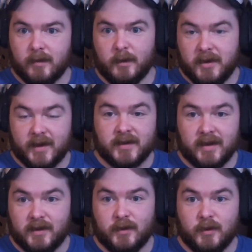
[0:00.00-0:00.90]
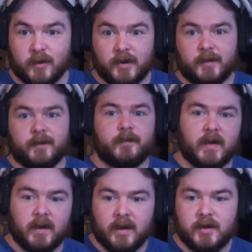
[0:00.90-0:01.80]
Hope you guys like this tutorial,
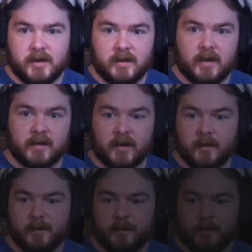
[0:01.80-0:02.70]
and I'll catch you next time.